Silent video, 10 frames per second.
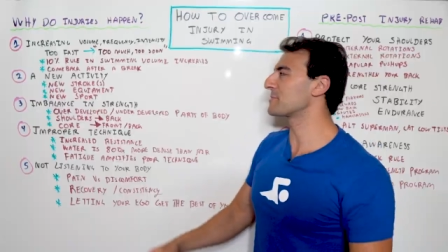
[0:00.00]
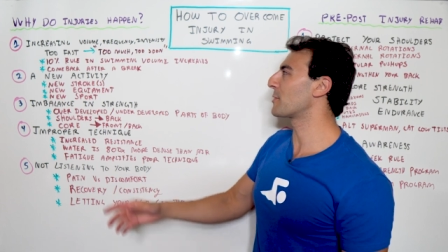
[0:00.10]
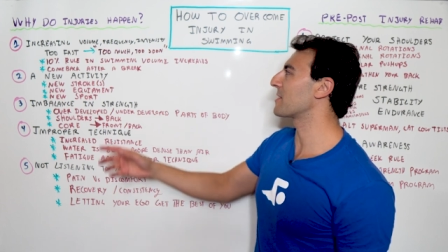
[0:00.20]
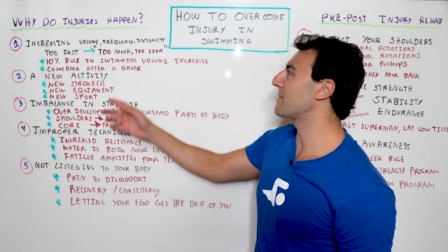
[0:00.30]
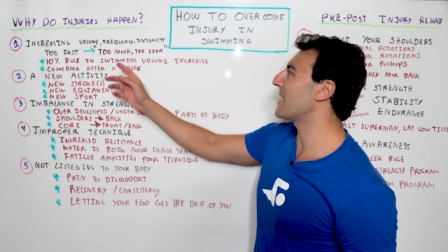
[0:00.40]
is
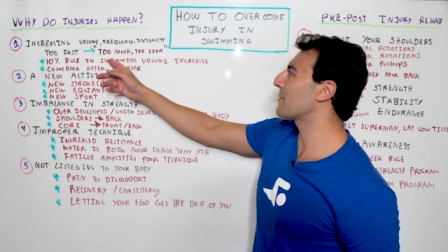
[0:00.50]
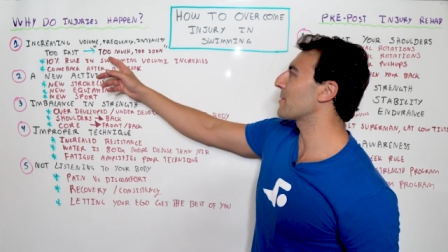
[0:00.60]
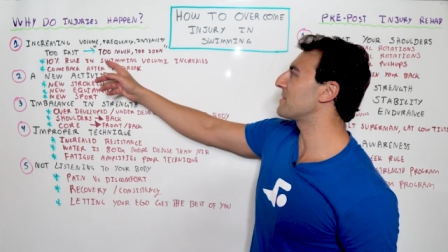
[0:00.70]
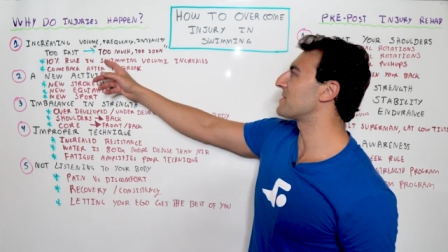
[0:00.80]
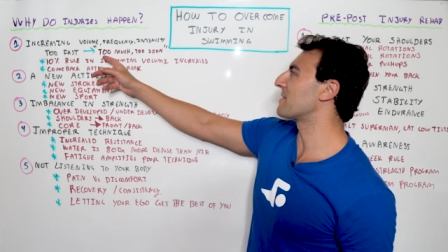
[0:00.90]
one of the main
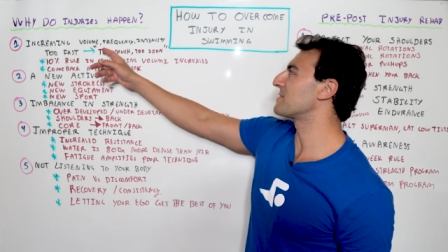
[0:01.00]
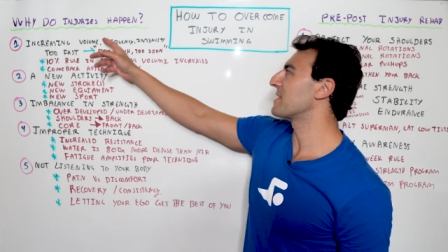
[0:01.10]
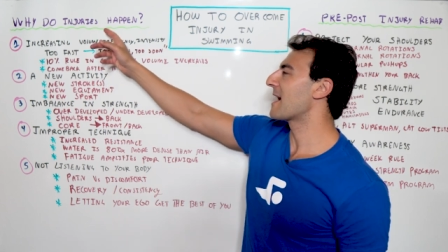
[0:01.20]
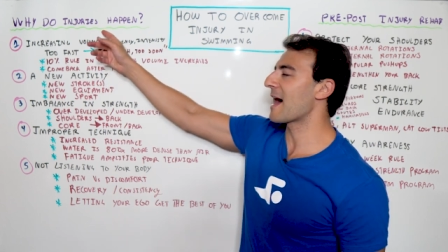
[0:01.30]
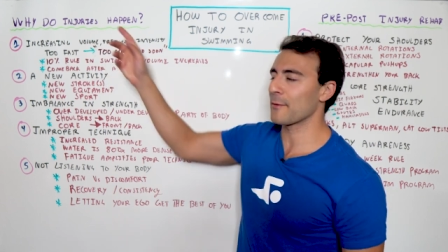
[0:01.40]
reasons
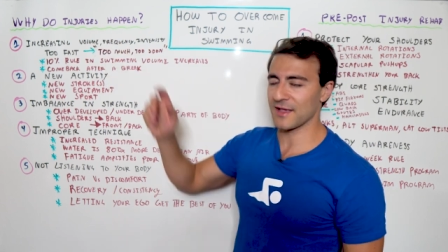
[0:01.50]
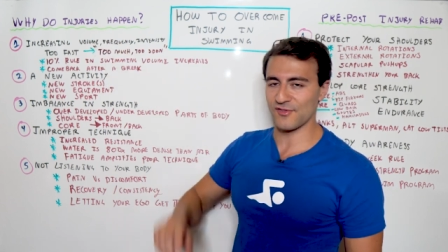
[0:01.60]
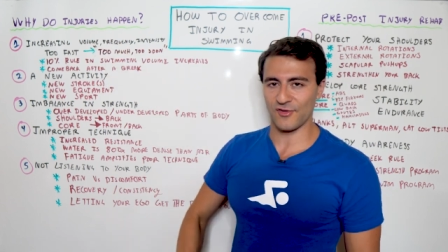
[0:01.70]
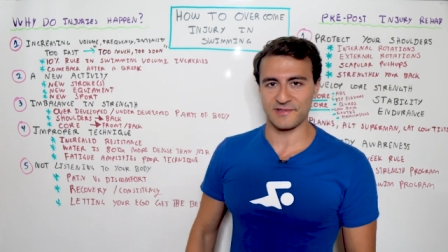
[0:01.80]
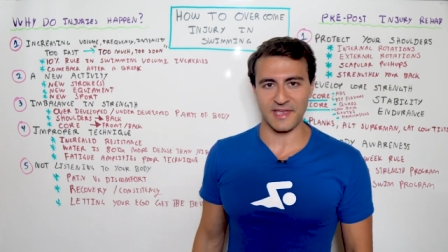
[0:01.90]
how
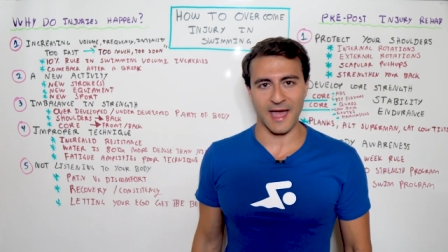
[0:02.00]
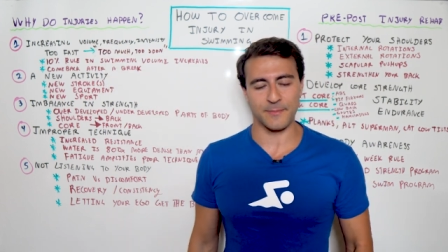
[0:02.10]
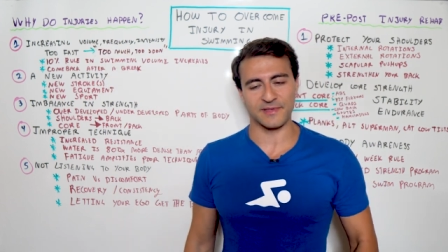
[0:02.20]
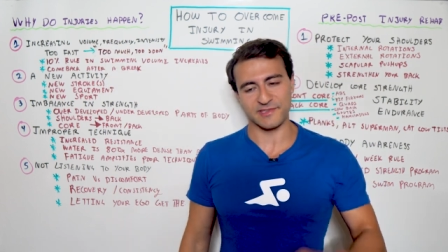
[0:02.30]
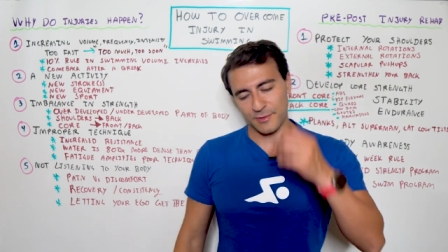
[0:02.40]
injuries
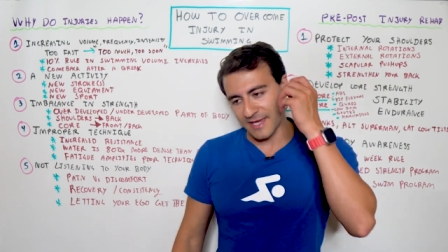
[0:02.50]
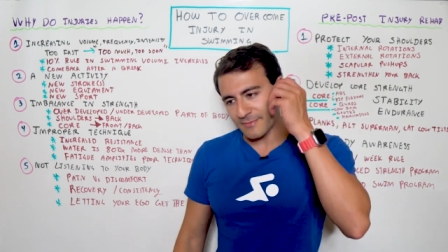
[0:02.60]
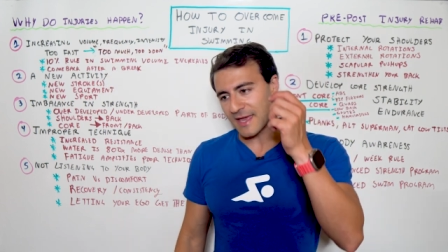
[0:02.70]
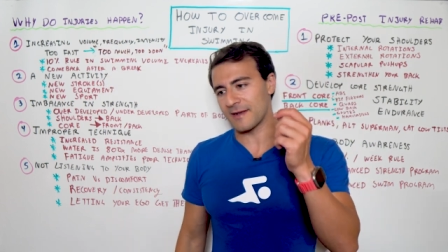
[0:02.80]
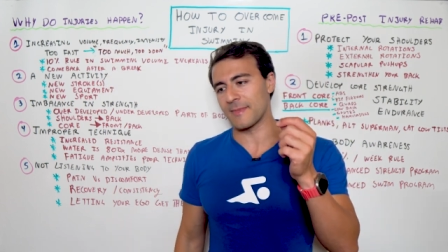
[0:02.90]
happen. So keep
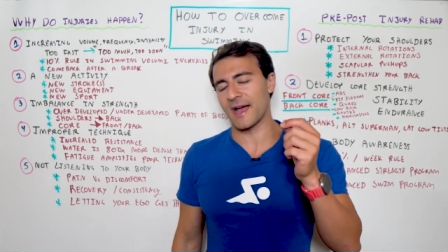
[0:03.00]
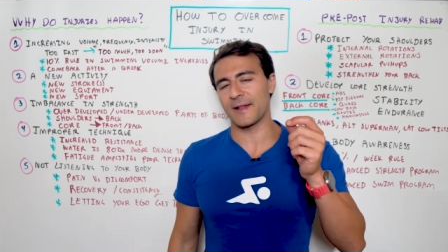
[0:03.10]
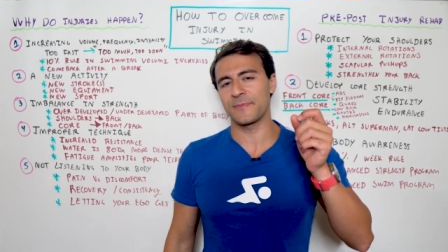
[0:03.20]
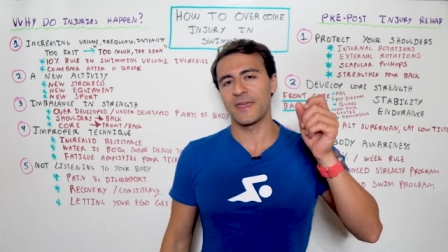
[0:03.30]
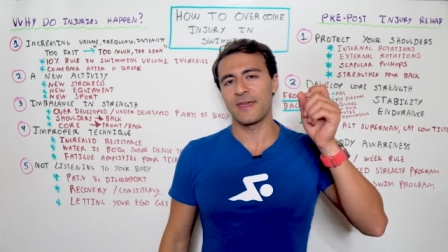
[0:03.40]
that in
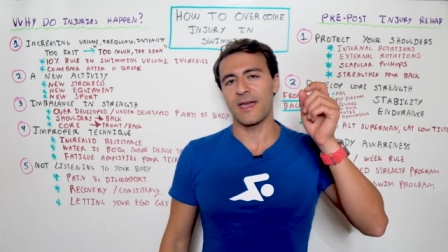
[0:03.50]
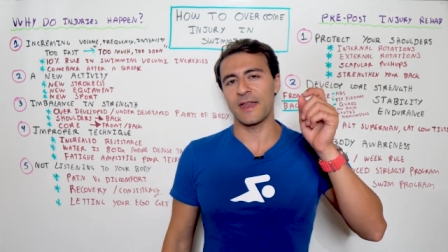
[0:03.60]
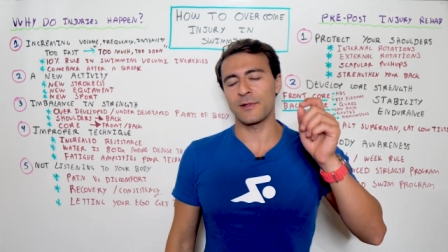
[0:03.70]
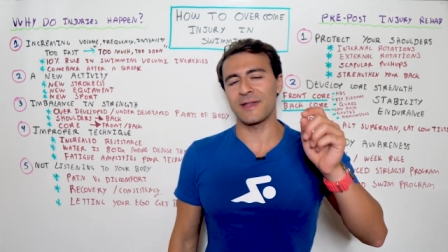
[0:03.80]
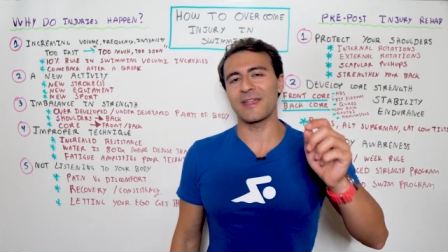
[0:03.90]
mind,
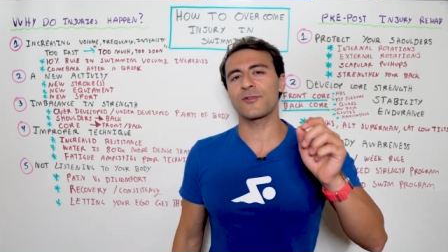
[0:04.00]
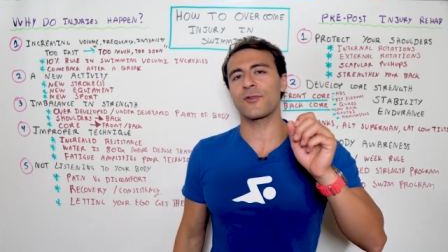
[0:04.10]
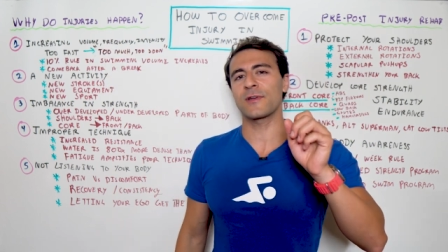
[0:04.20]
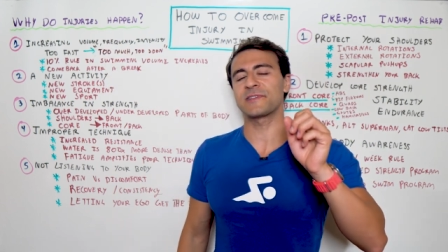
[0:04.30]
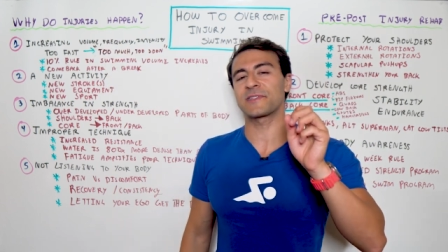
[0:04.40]
and you'll
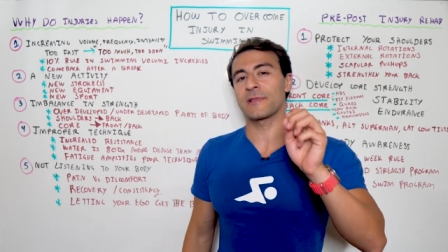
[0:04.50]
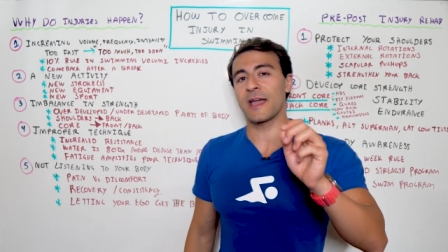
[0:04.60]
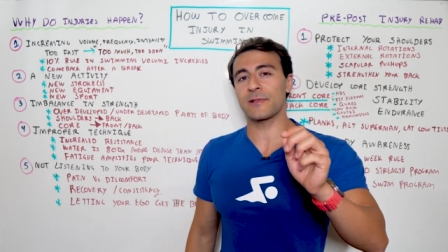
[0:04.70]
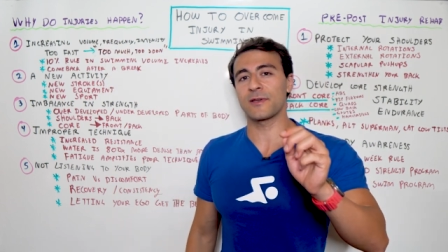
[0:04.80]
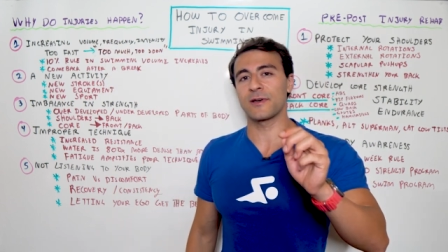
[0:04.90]
increase the
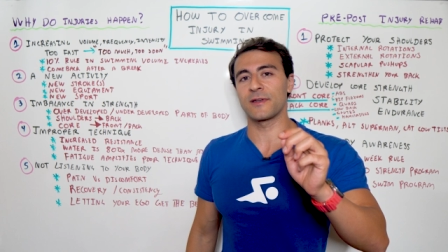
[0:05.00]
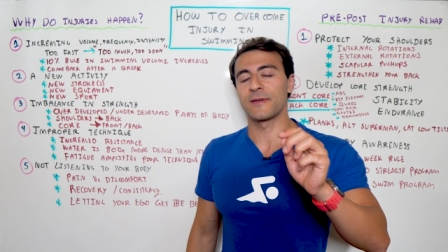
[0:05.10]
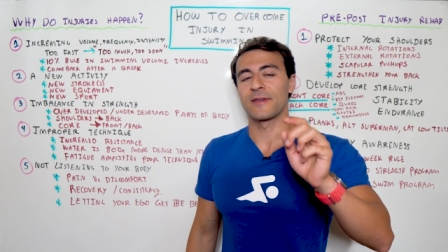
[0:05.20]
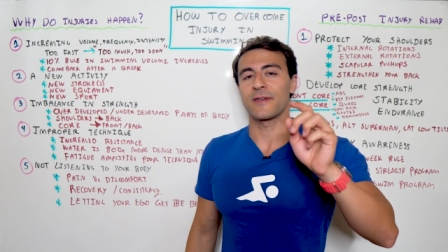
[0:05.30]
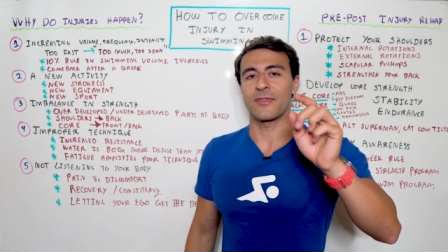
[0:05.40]
likelihood
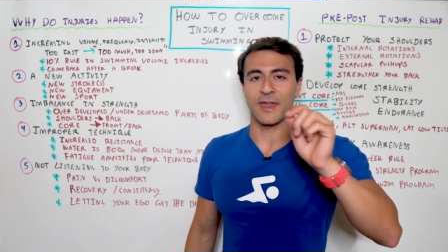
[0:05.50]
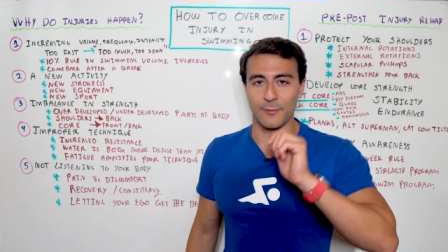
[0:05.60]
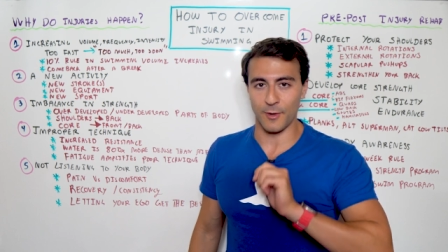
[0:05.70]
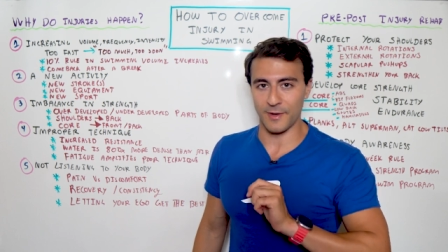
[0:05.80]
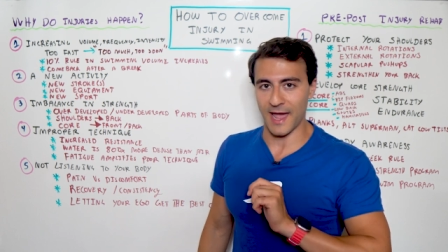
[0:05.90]
that
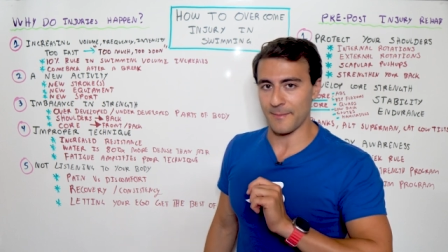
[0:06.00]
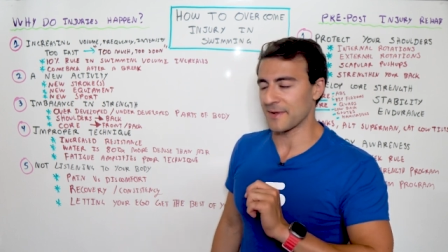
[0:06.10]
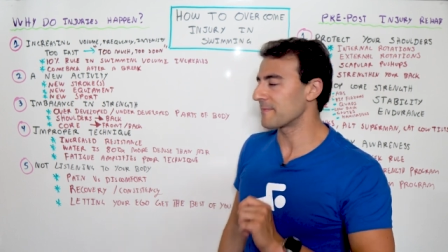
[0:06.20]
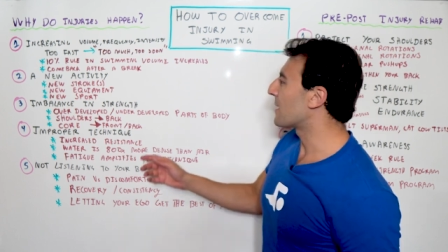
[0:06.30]
it won't happen.